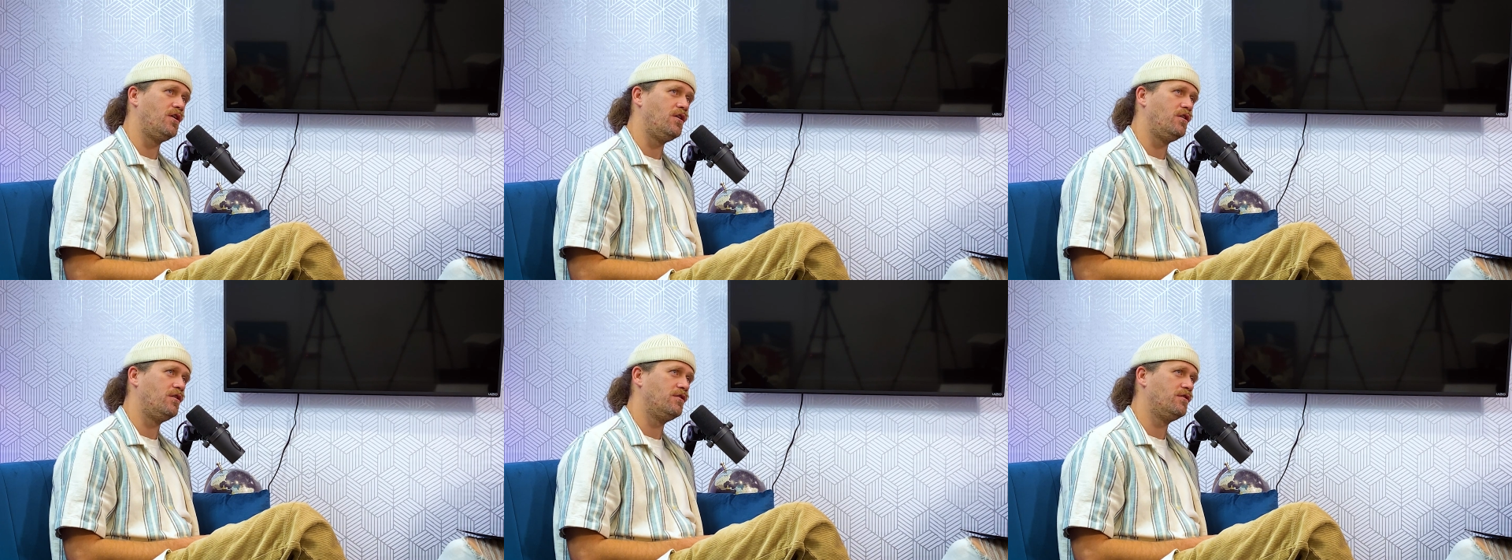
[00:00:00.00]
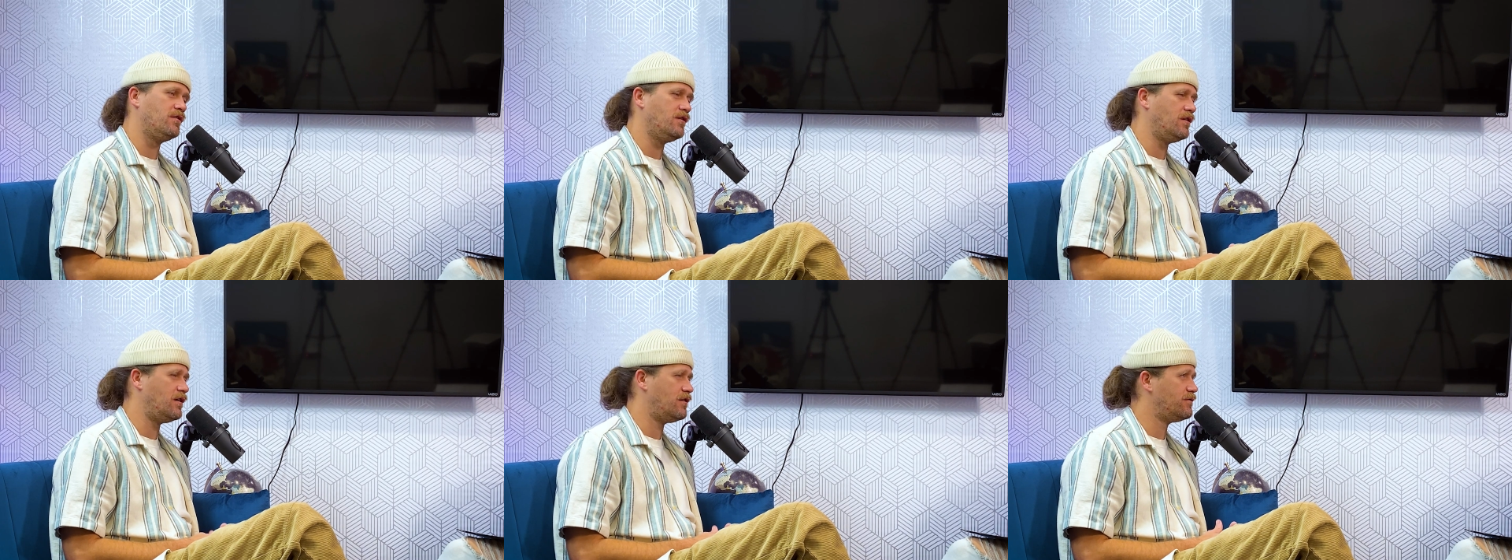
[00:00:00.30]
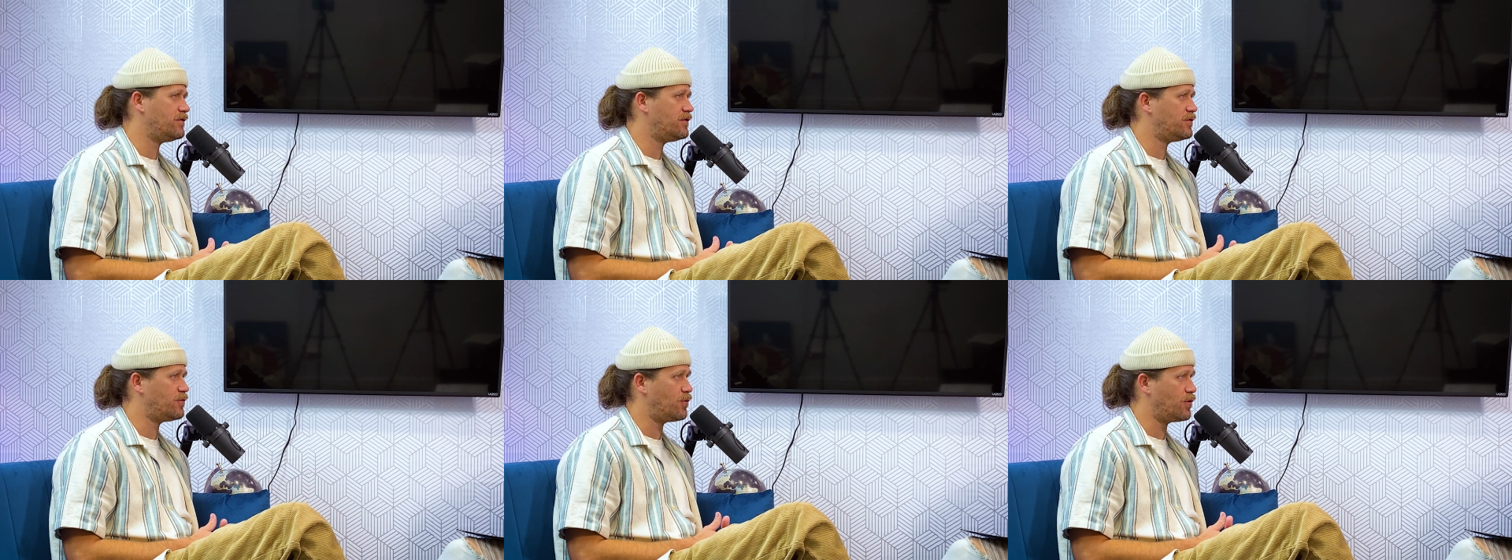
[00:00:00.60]
all the
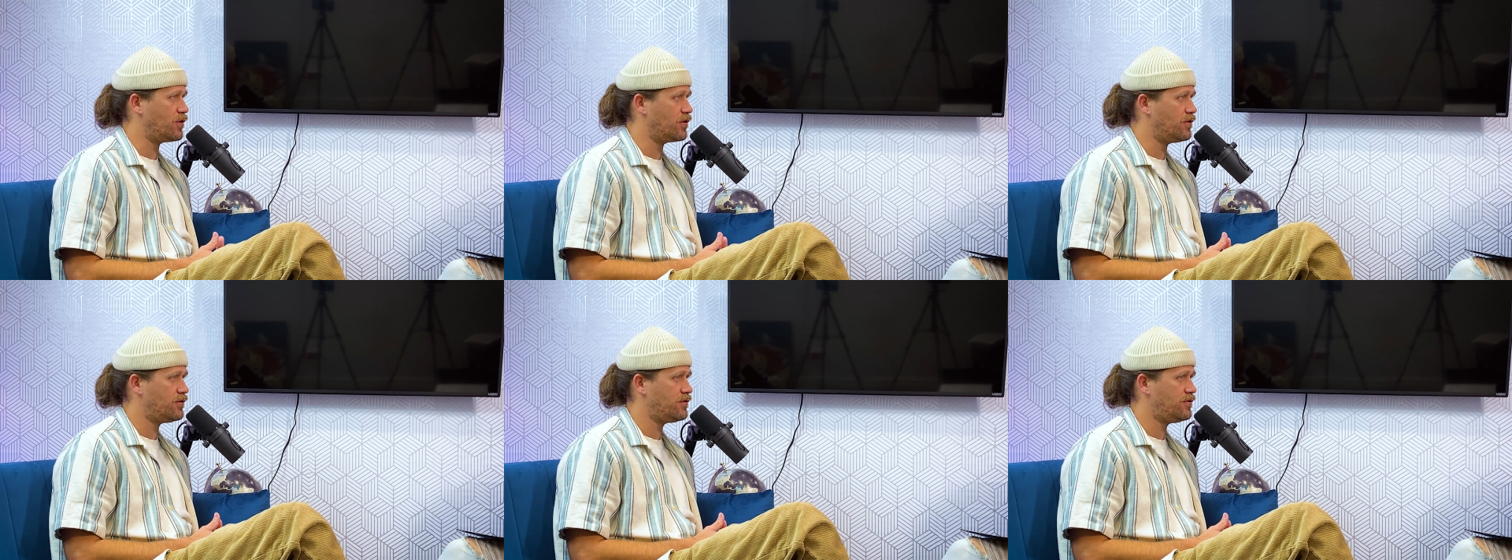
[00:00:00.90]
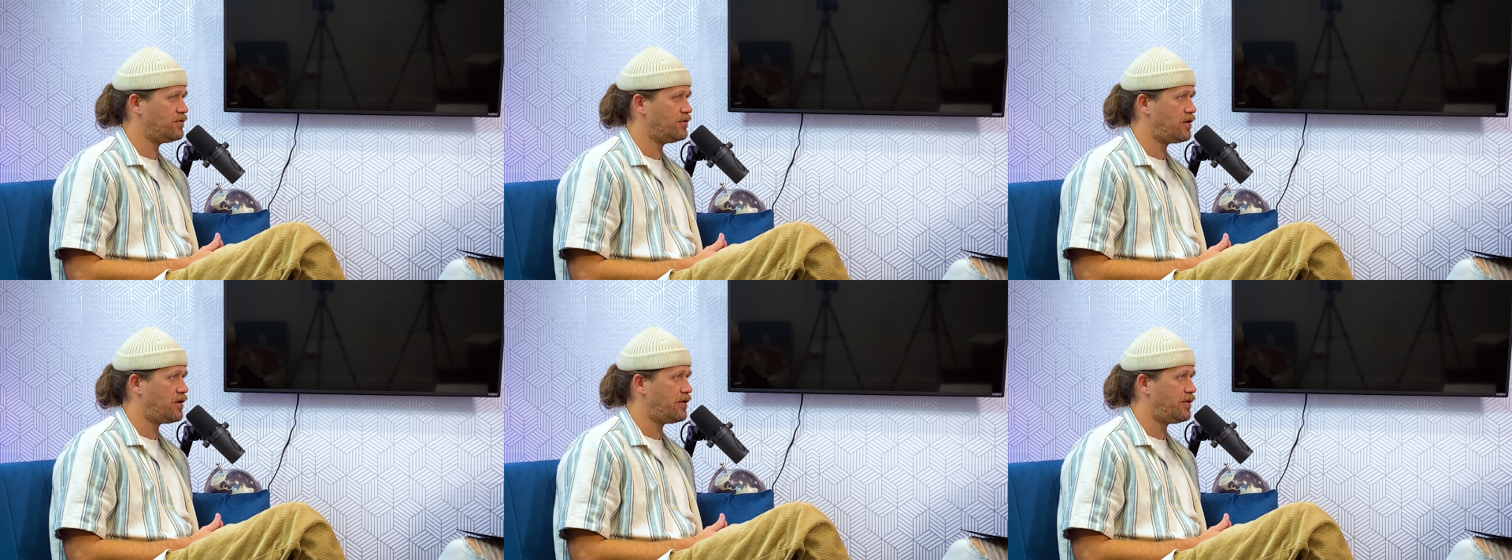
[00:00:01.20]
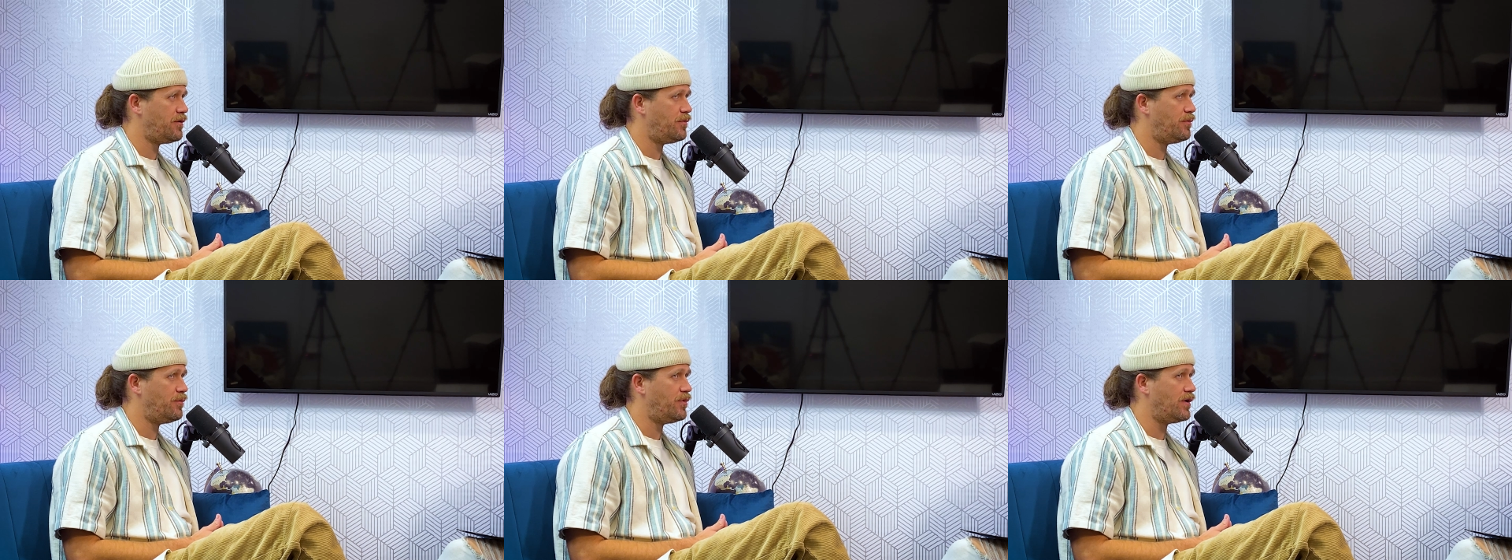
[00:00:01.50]
love in the world,
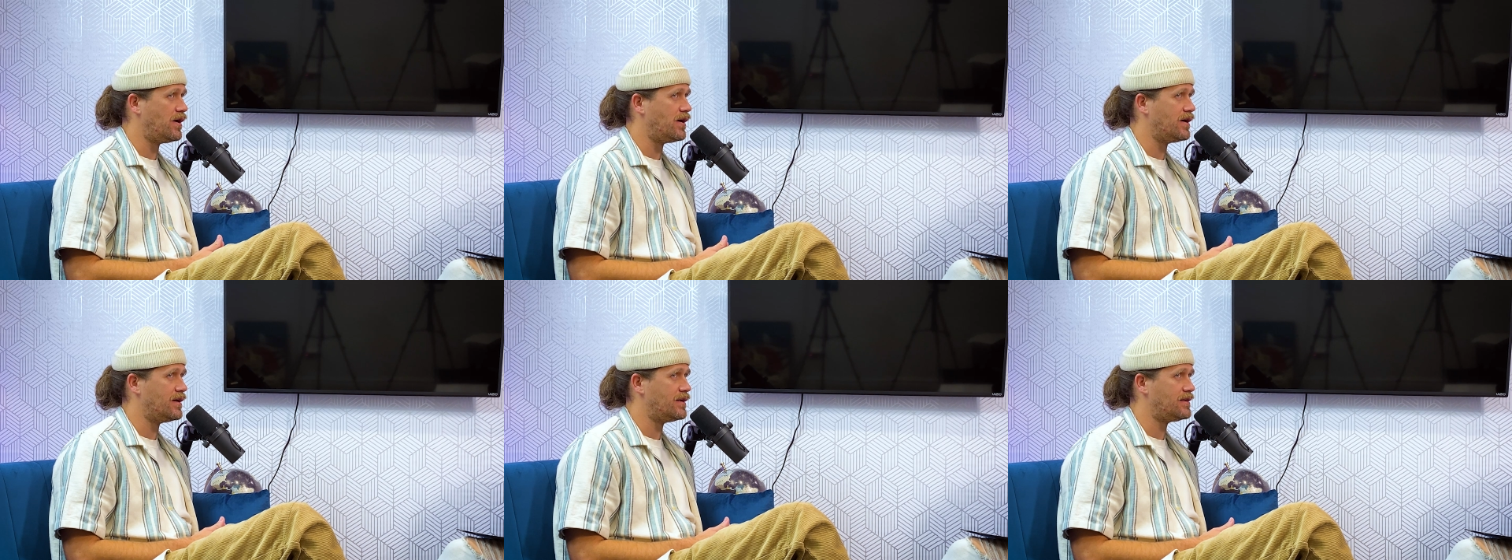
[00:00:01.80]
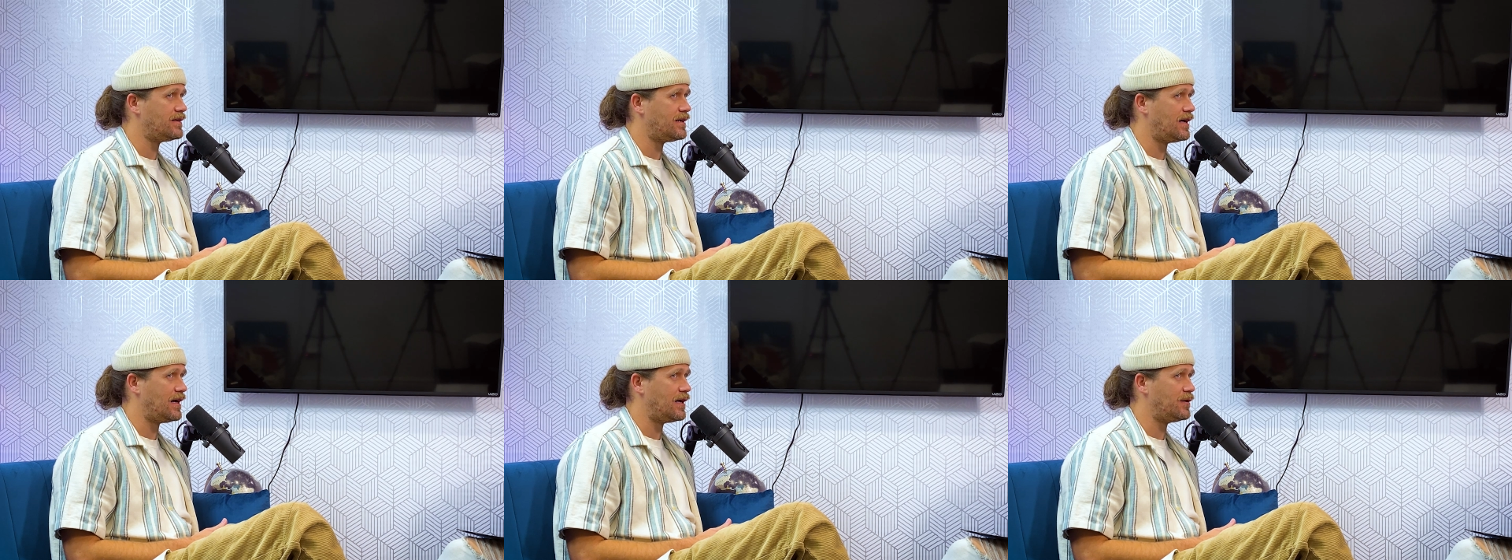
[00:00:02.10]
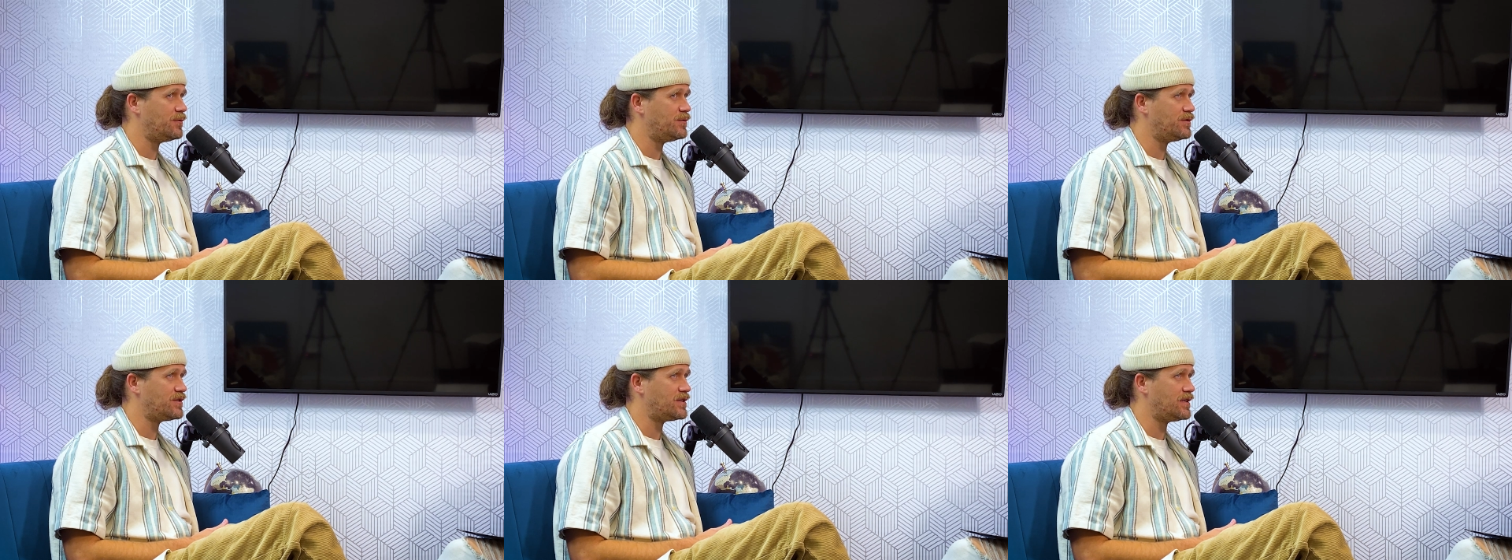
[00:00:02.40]
but I
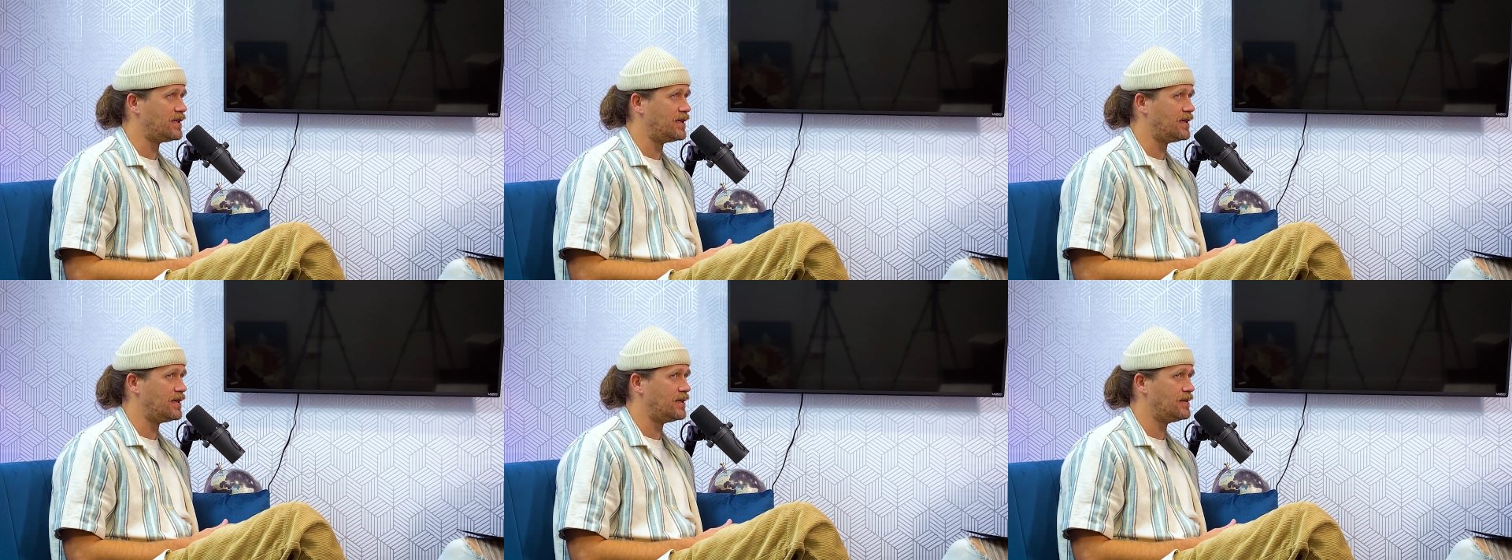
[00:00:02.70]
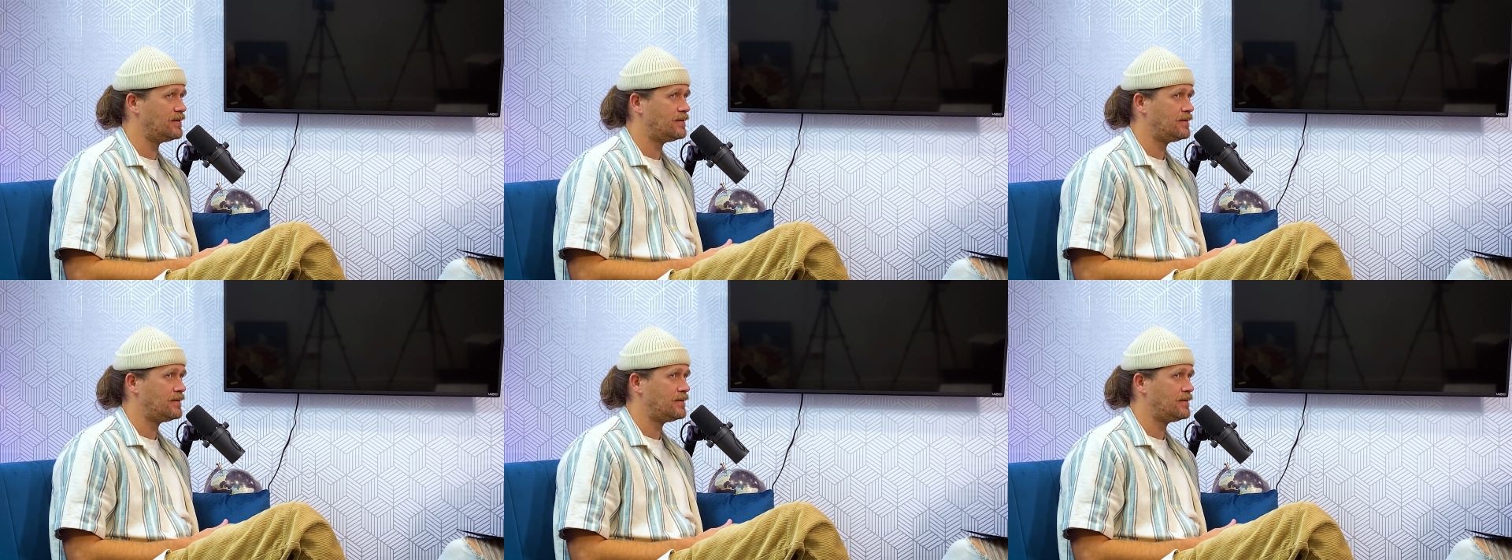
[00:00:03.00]
would say